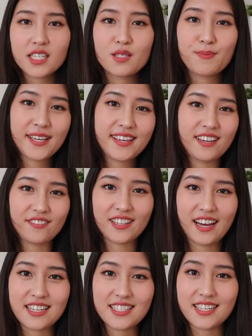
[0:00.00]
Speaking of
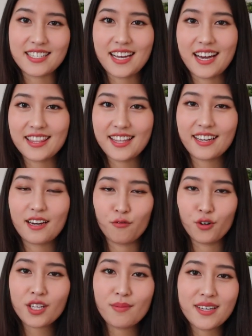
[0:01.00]
classes, I think a
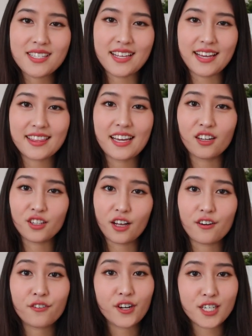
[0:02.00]
rookie mistake that a
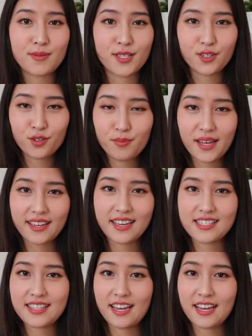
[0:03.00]
lot of freshmen do make is